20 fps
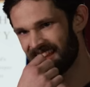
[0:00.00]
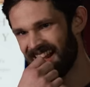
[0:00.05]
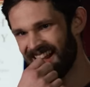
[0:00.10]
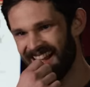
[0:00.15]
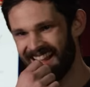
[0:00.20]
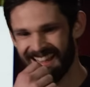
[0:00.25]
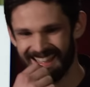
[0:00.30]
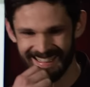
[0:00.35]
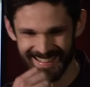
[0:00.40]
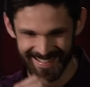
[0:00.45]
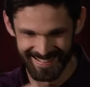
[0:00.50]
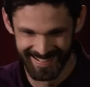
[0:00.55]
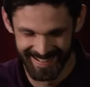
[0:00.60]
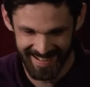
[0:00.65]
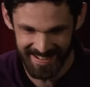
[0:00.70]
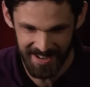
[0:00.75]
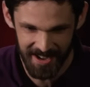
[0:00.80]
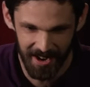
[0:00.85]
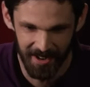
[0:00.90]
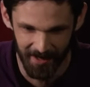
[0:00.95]

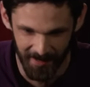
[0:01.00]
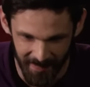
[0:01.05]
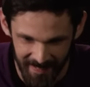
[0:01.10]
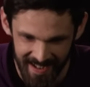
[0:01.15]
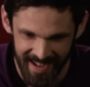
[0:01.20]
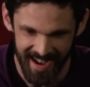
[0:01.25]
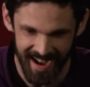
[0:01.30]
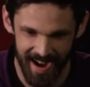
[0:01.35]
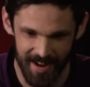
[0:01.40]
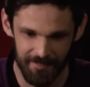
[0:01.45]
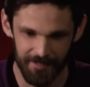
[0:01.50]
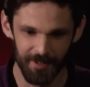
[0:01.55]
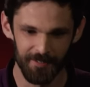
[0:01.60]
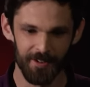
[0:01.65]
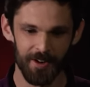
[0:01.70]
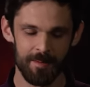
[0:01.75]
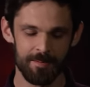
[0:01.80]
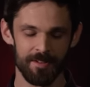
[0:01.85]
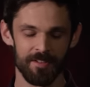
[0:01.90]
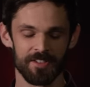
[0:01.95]
I know. I feel
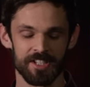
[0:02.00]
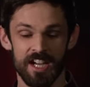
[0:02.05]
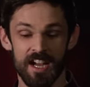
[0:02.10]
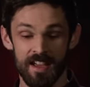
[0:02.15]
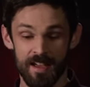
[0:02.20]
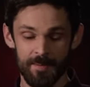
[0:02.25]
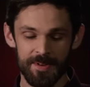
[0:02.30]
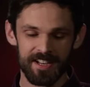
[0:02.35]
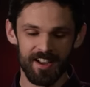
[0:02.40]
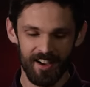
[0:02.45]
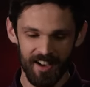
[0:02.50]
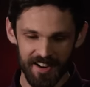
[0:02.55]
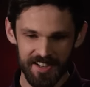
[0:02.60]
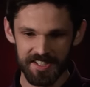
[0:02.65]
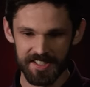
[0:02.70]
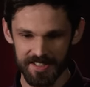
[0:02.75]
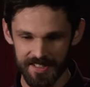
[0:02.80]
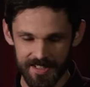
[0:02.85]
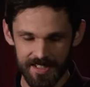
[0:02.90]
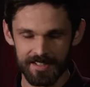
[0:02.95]
very privileged. I mean,
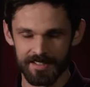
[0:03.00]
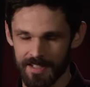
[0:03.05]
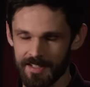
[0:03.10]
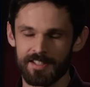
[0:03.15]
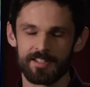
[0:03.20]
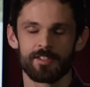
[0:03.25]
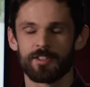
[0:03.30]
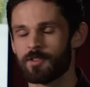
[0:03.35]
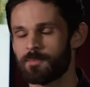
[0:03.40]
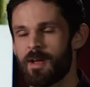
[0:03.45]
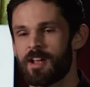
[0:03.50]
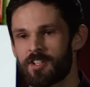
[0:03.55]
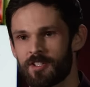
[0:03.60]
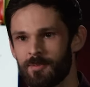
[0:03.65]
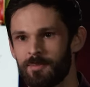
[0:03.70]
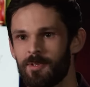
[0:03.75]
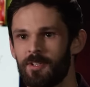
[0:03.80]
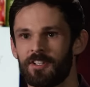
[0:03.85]
honestly, this is a special